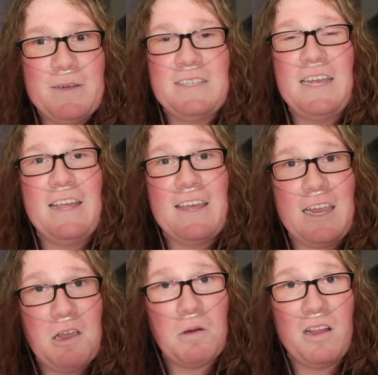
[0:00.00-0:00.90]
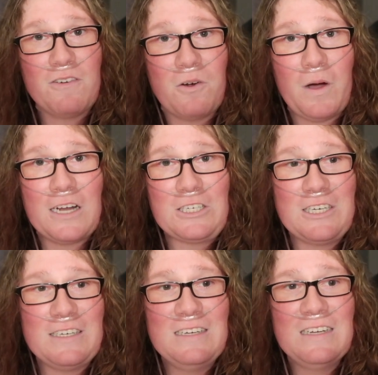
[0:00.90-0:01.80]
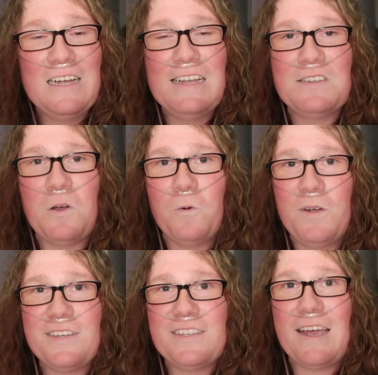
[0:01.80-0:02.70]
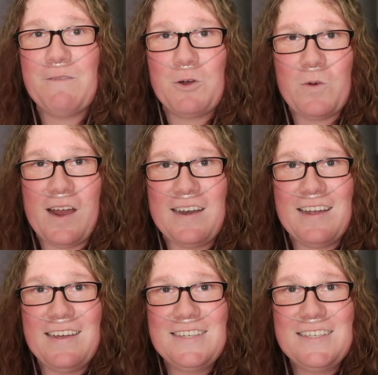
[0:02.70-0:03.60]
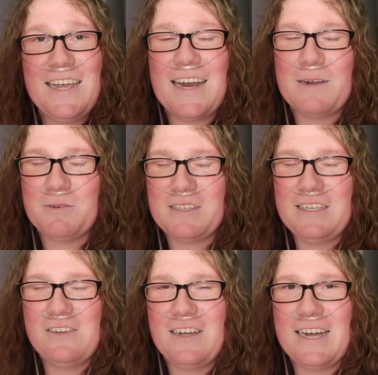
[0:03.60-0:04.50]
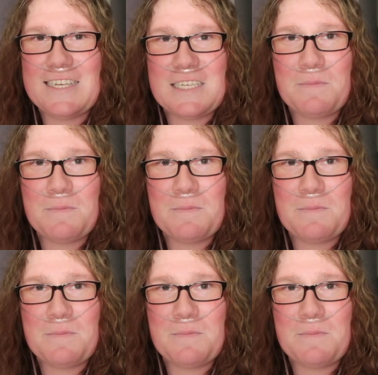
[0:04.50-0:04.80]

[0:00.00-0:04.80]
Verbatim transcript: by saying thank you all for watching. As always, have a great night, and I will see you guys